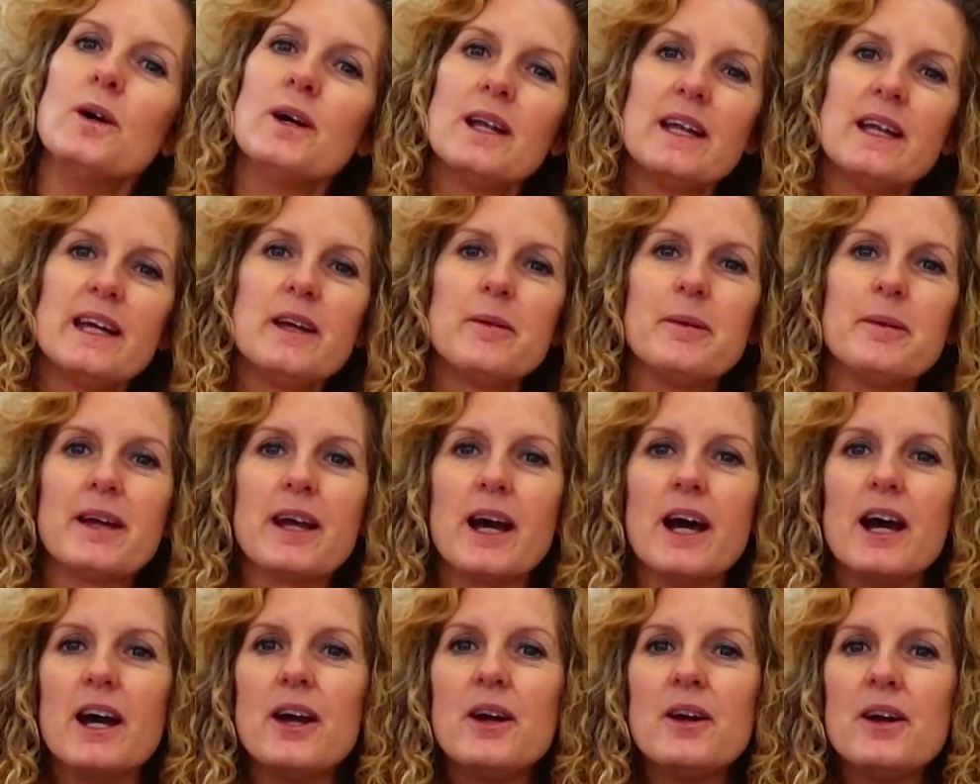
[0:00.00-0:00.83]
here we
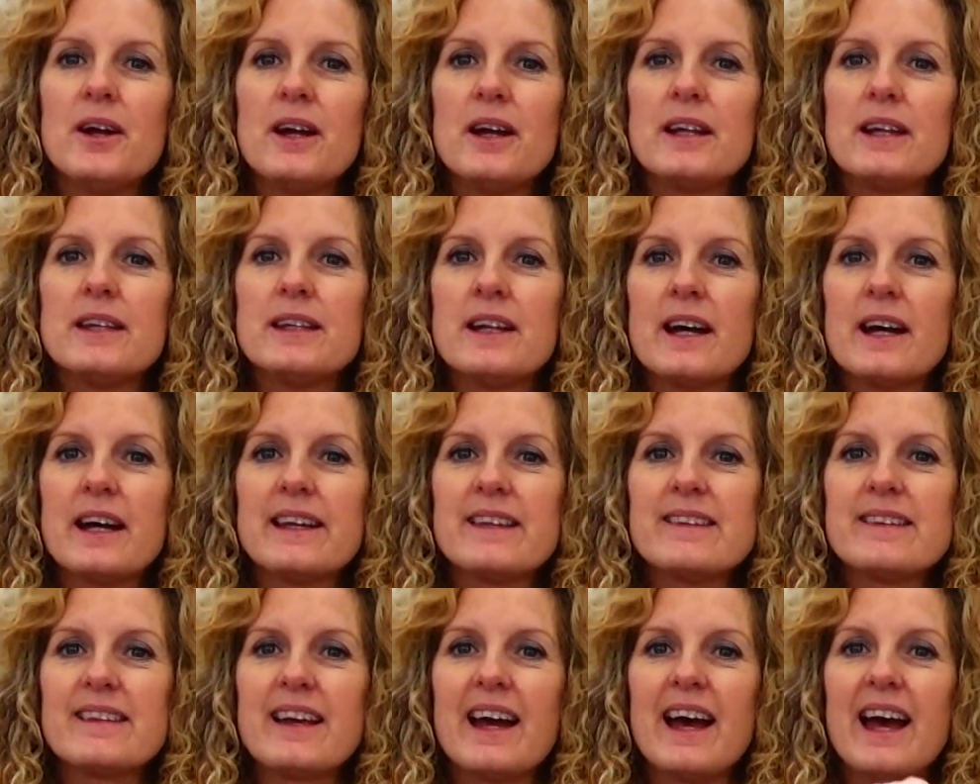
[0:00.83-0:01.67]
go,
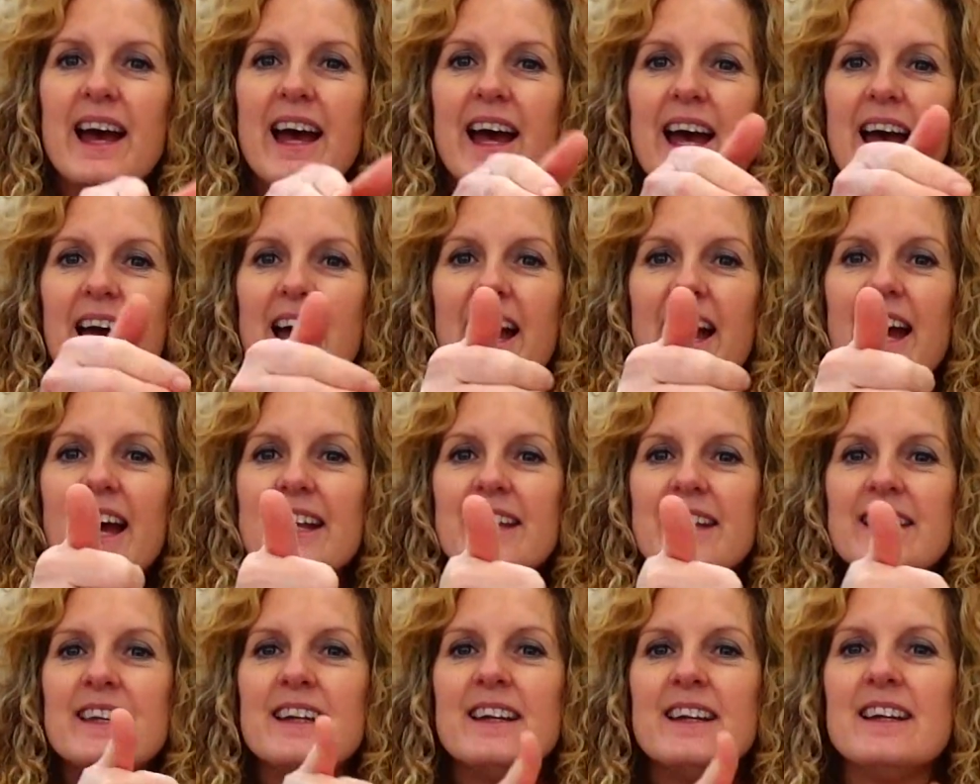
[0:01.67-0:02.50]
nice
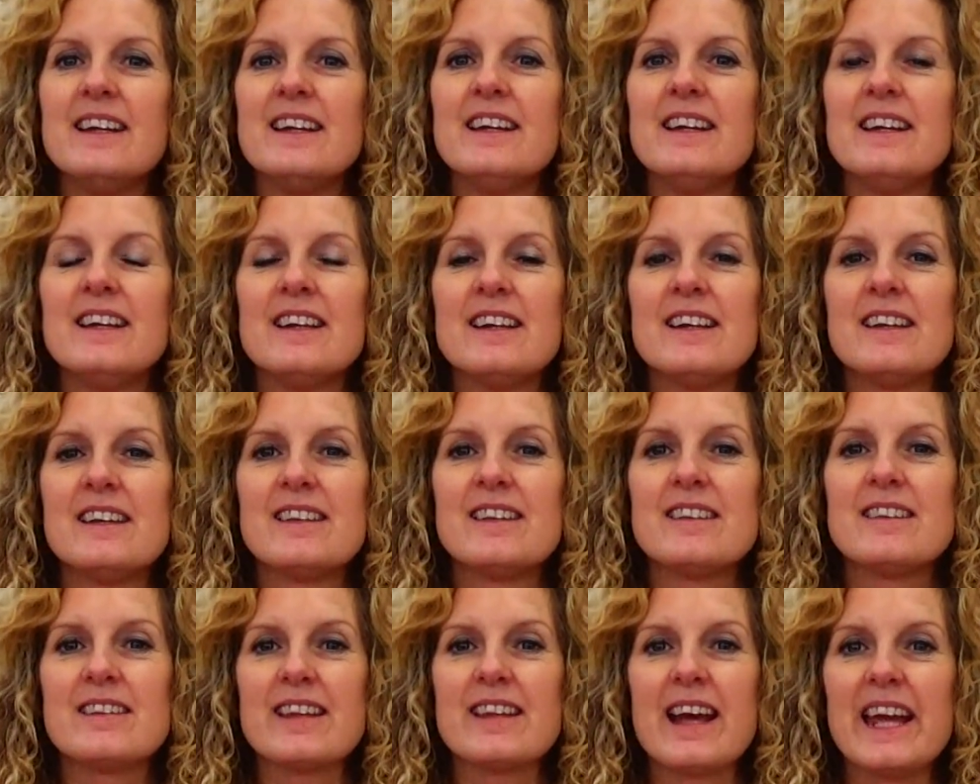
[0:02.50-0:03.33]
and
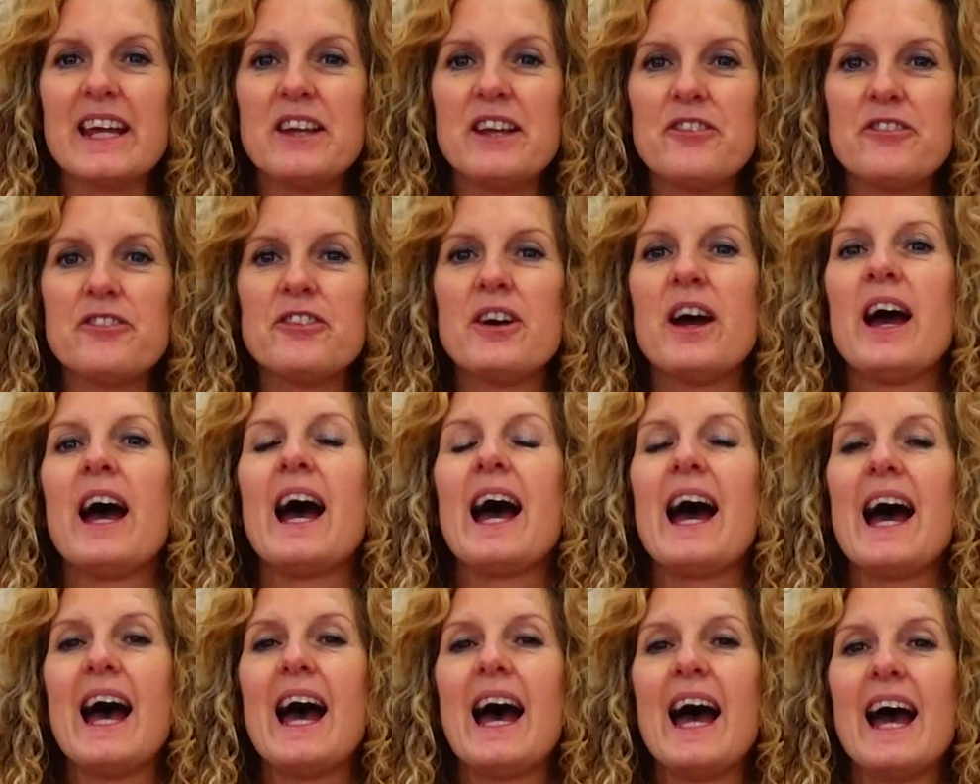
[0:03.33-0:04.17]
safe
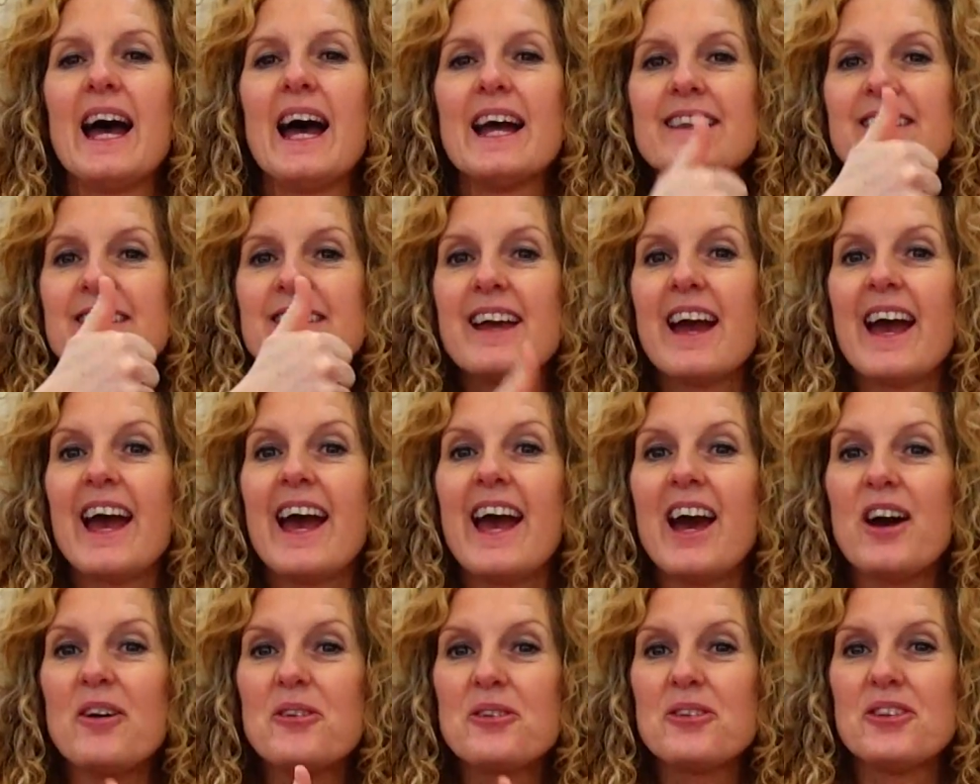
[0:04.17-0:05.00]
and
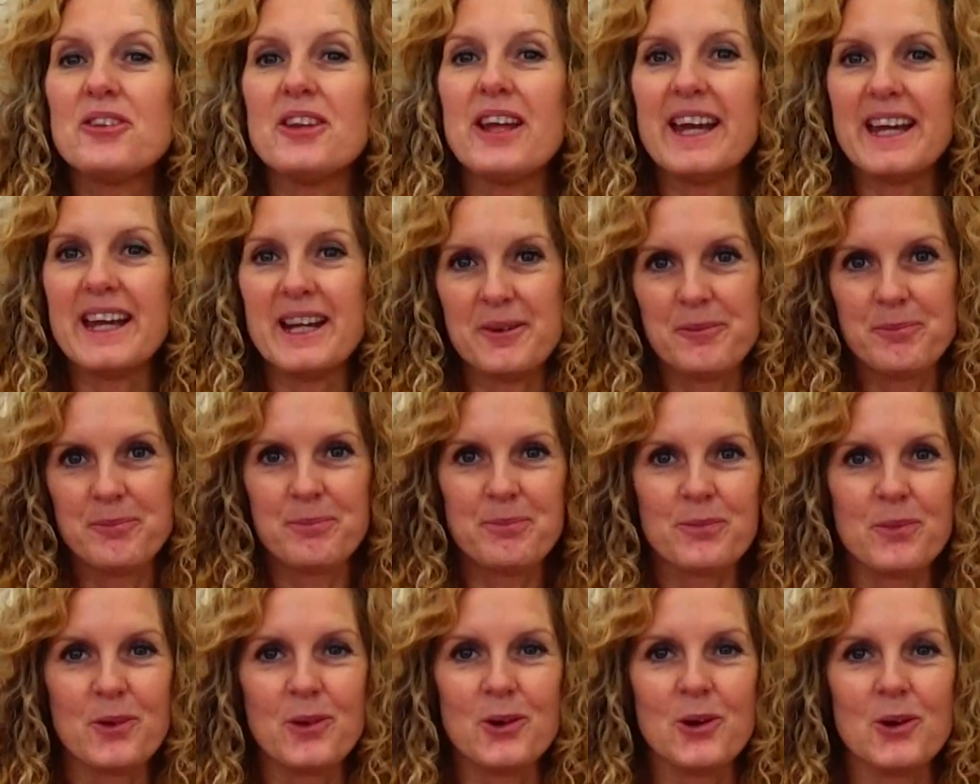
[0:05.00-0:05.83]
healthy.
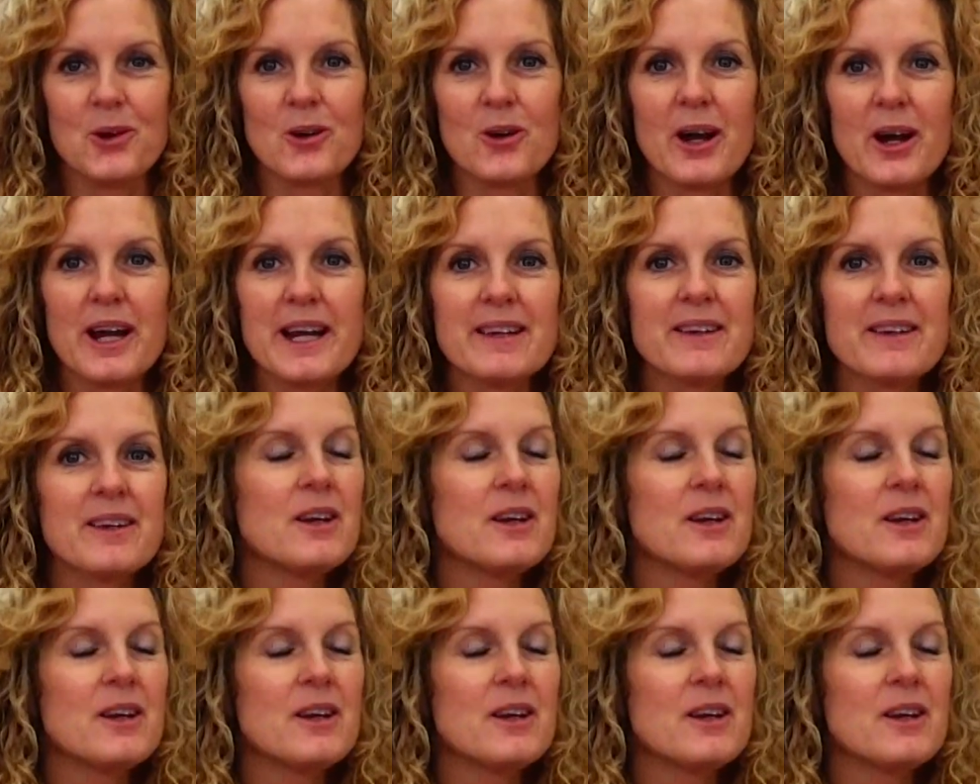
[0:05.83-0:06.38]
All right,